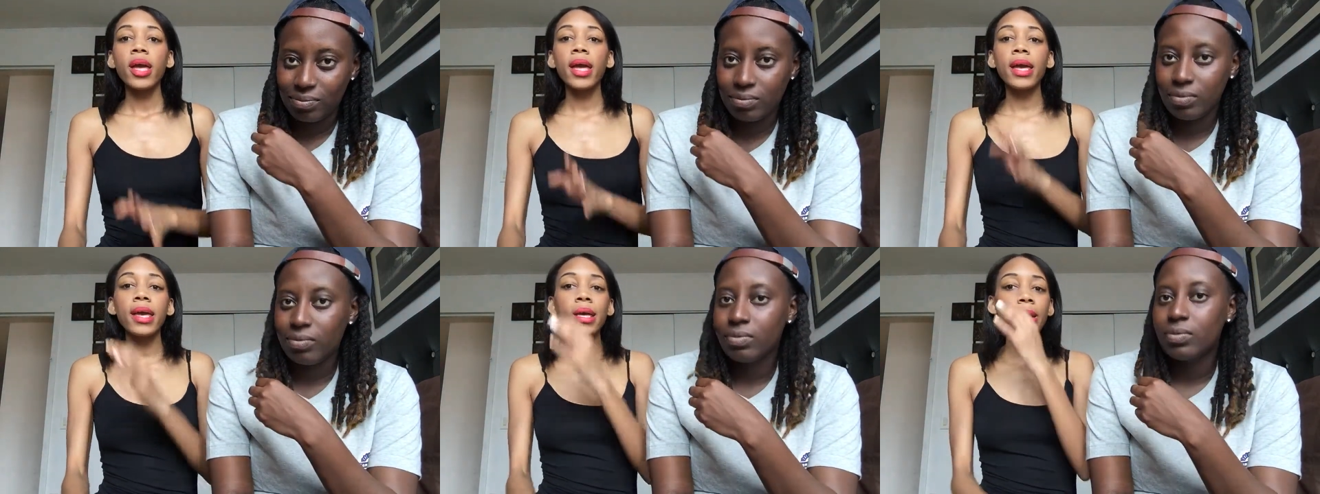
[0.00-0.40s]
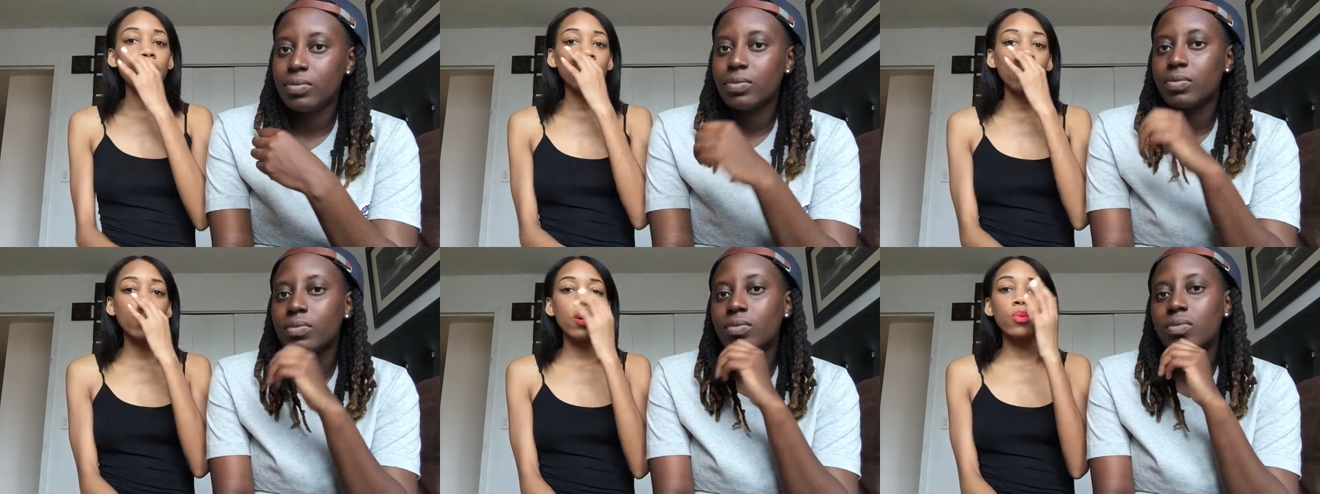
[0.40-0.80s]

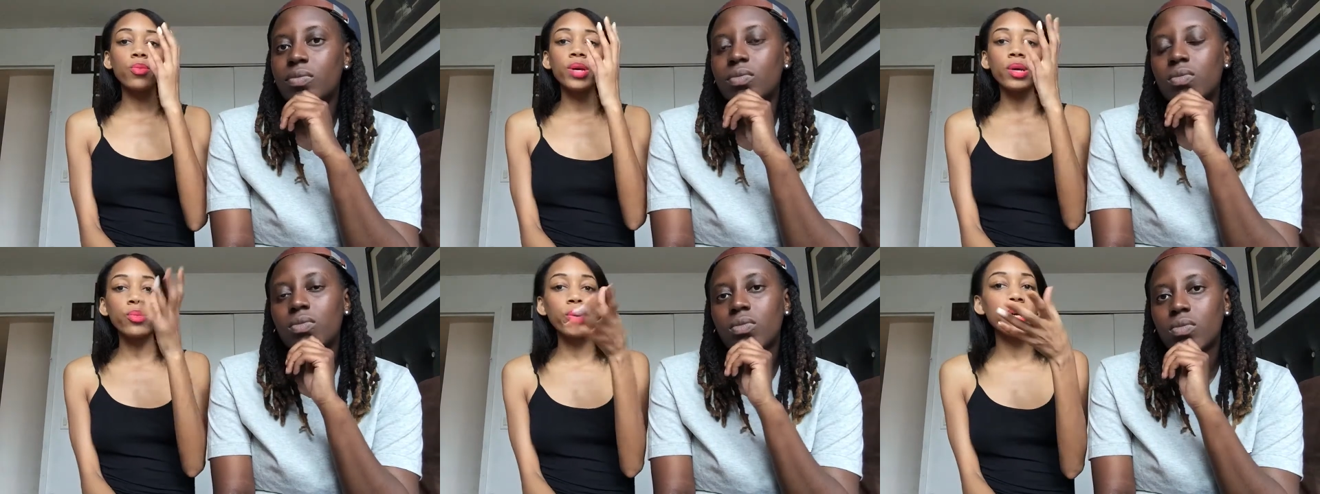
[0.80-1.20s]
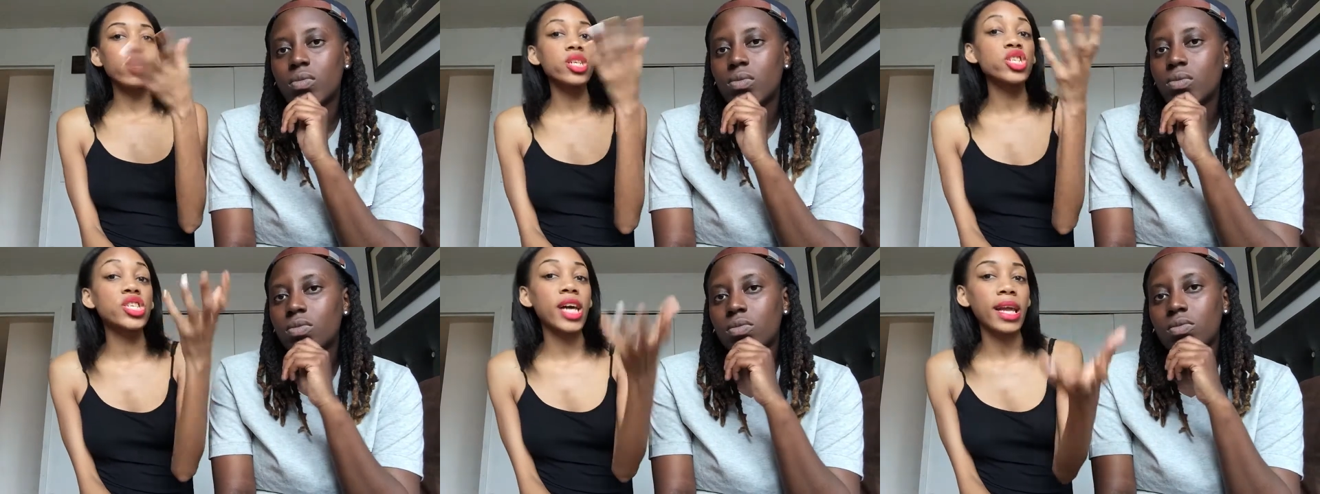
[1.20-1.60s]
Speaker 1: And, you know, we, we'll
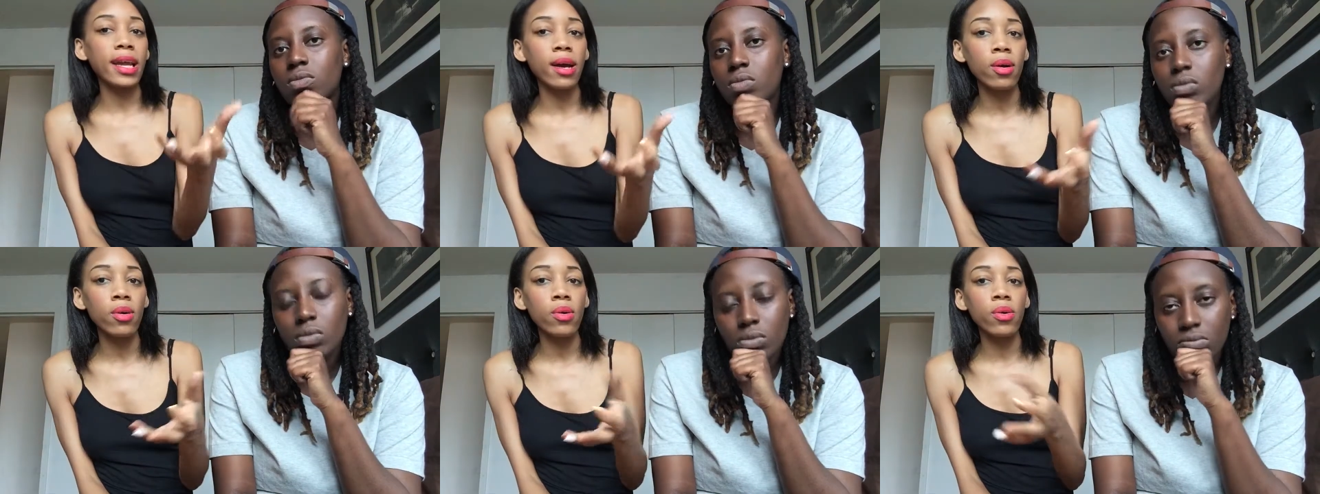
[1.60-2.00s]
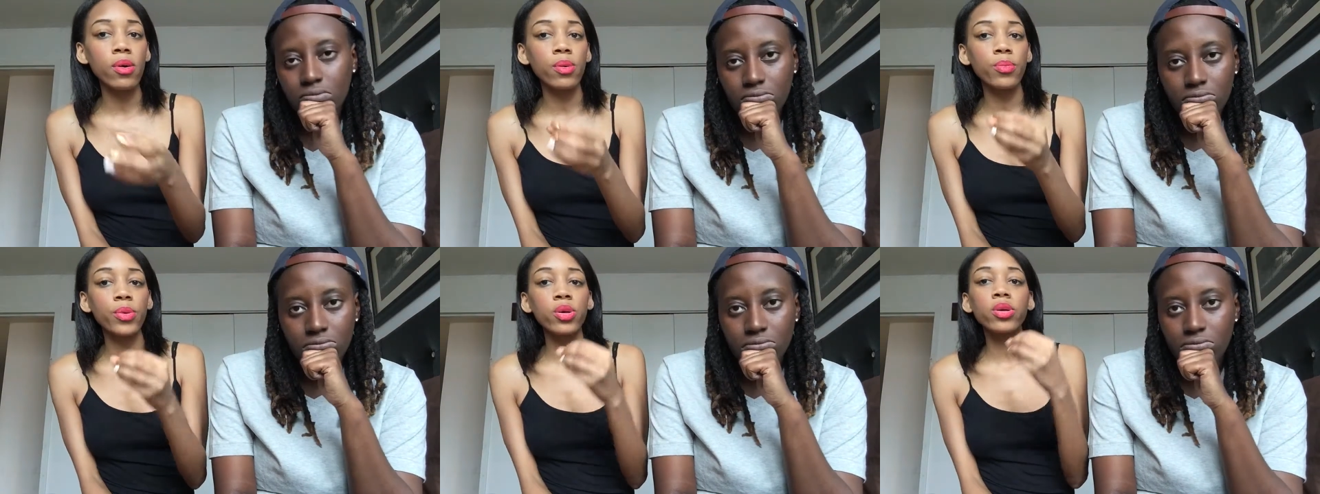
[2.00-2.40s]
get shout out
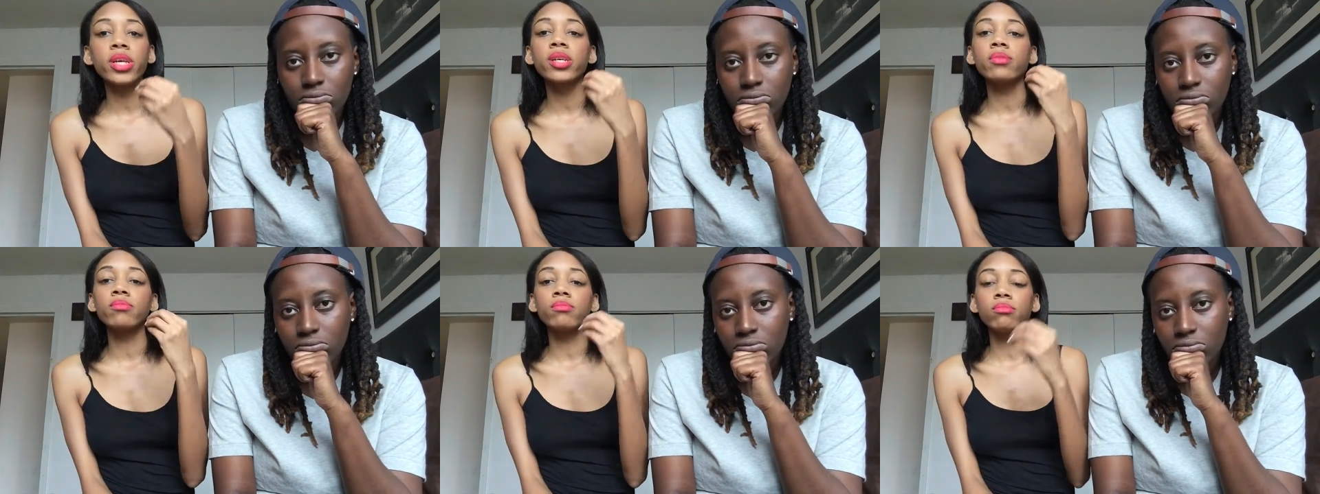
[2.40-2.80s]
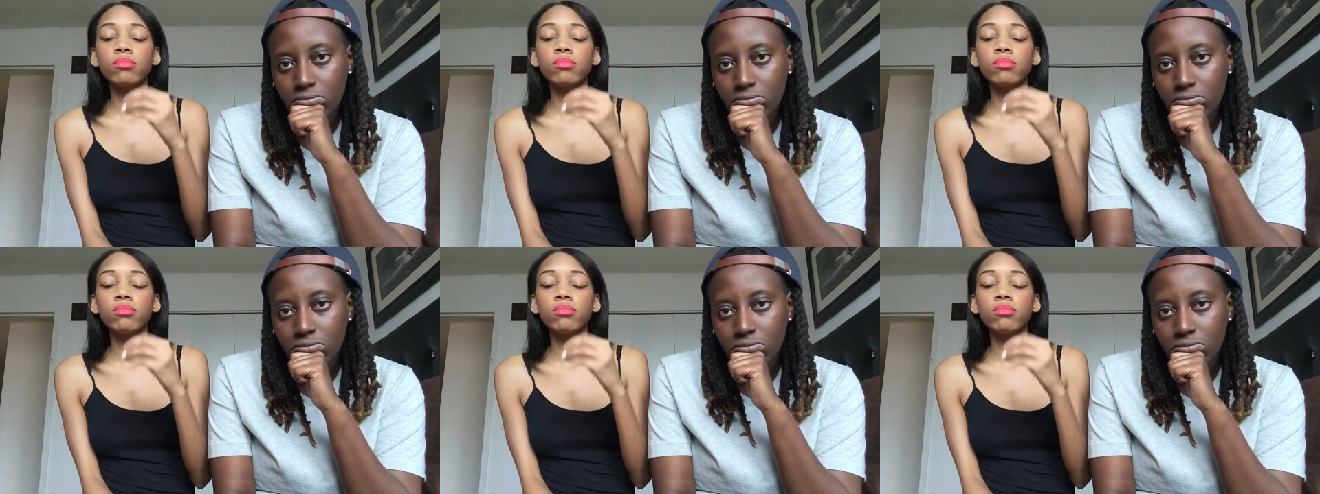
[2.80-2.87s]
on... We'll get...